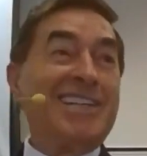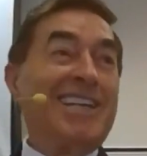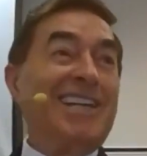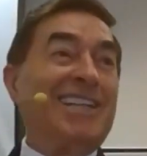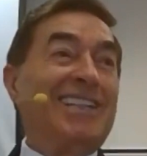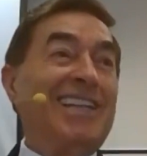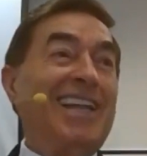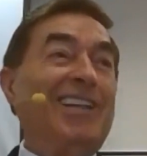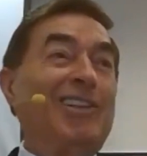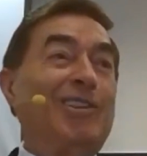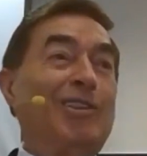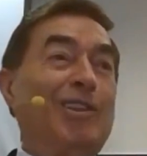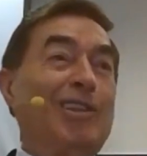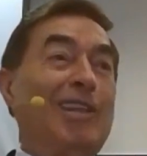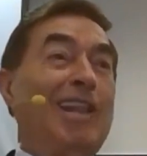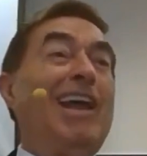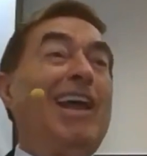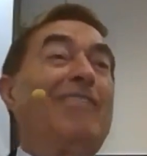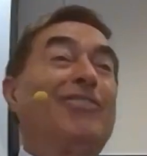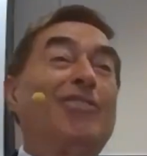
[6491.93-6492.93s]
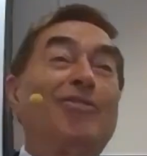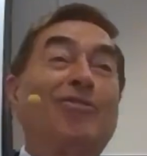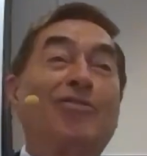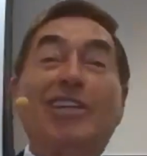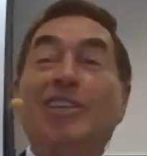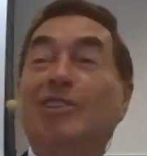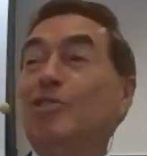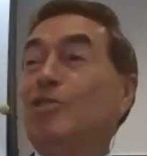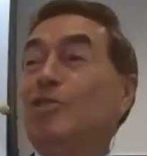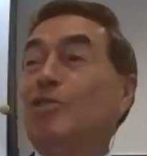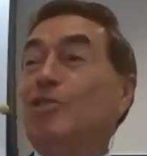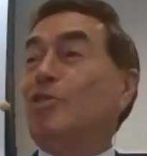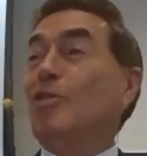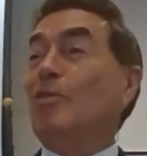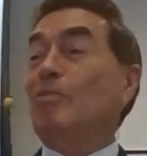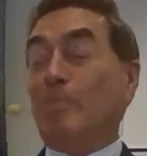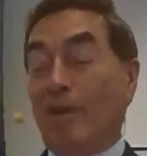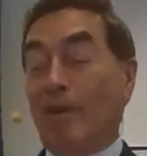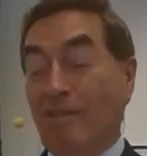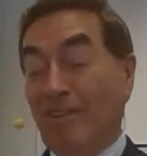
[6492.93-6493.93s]
they have to read two
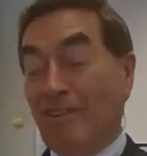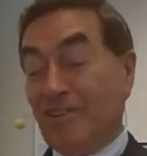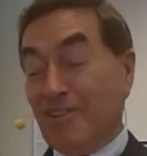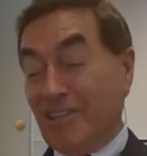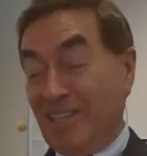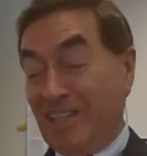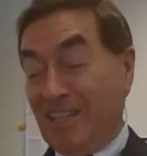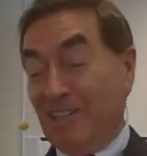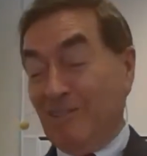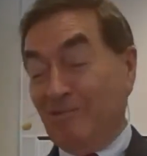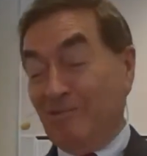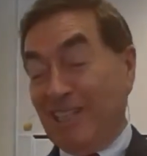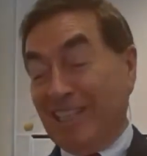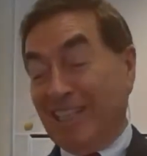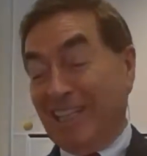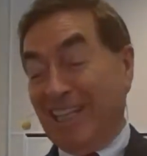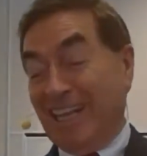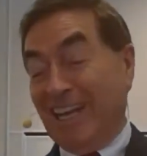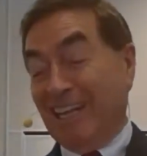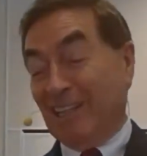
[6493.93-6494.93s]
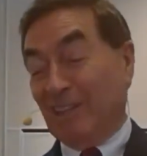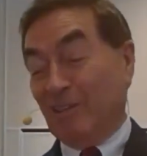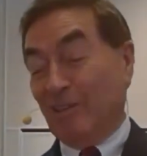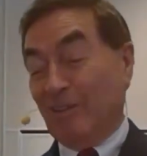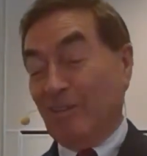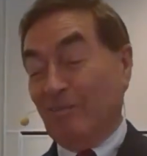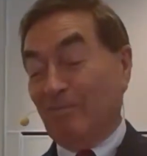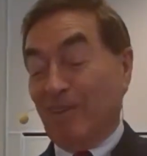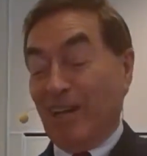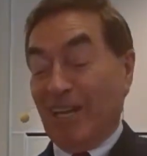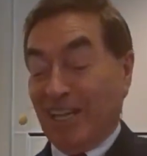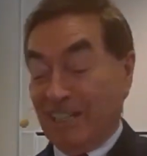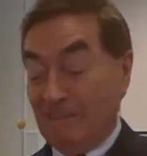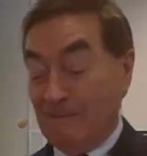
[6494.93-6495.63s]
proverbs in one day to complete.